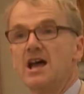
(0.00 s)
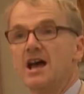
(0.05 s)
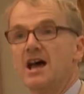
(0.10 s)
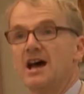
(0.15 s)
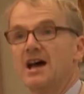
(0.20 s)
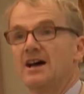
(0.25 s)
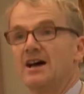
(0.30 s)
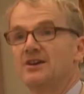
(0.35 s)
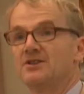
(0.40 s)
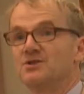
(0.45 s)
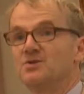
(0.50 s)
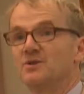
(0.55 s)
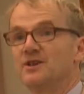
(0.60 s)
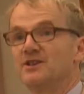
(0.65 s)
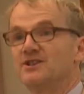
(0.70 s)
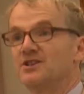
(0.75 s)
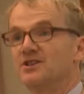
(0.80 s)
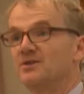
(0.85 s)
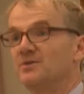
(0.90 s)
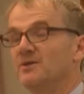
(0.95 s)
as we
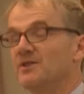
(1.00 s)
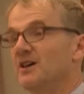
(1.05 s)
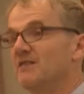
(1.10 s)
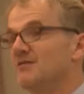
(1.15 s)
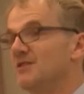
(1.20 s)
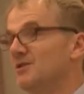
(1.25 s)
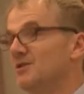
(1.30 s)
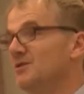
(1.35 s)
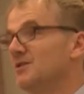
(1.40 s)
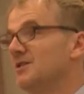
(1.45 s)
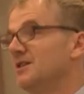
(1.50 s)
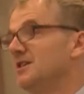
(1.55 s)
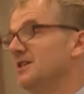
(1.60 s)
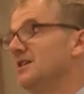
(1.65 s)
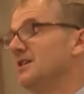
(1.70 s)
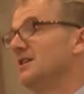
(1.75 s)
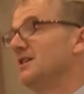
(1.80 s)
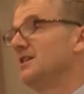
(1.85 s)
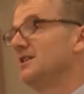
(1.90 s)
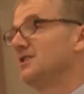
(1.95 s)
deal with our own
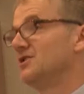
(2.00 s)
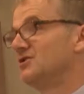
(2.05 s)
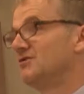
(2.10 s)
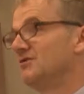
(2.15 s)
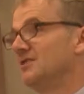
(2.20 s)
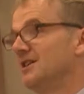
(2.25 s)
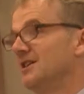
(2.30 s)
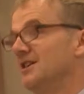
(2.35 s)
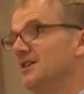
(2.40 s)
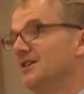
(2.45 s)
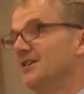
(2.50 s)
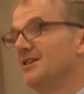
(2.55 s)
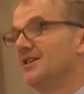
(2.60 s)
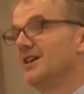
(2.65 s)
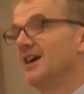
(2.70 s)
history